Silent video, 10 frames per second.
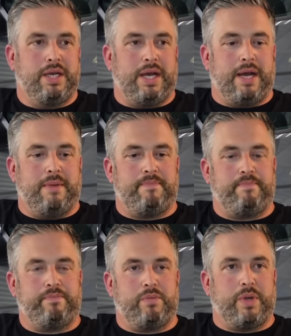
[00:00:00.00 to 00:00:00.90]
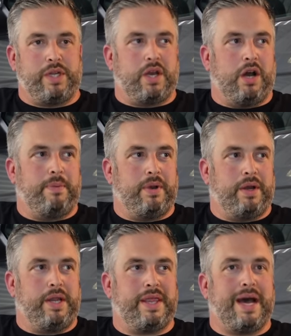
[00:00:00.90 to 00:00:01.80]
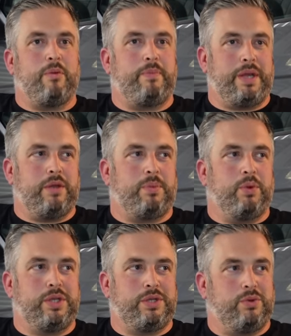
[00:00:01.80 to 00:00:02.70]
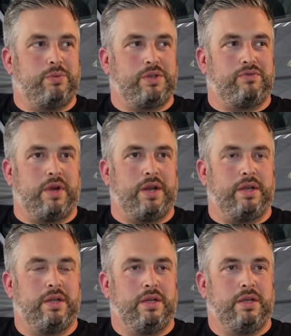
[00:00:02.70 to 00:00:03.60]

carpet lining, that would be the point to almost run